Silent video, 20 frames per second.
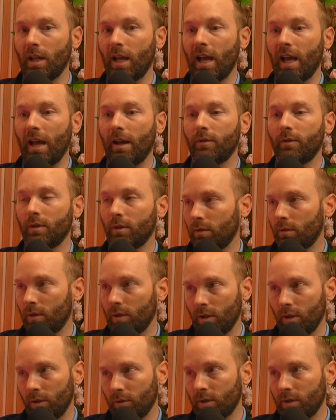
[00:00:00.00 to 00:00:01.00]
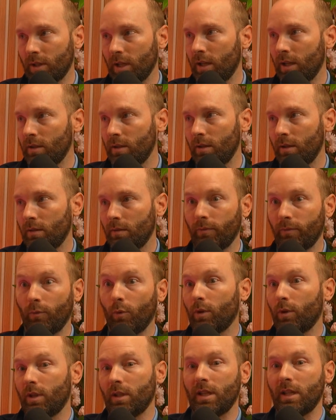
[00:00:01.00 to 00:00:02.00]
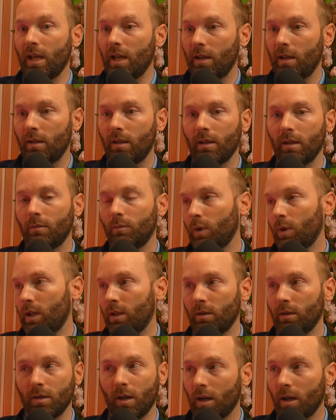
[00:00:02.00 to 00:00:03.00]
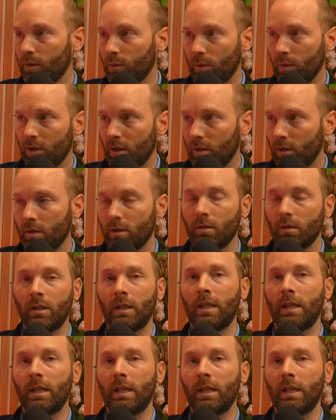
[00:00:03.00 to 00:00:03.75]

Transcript: have an understanding for the day that we can talk to each other?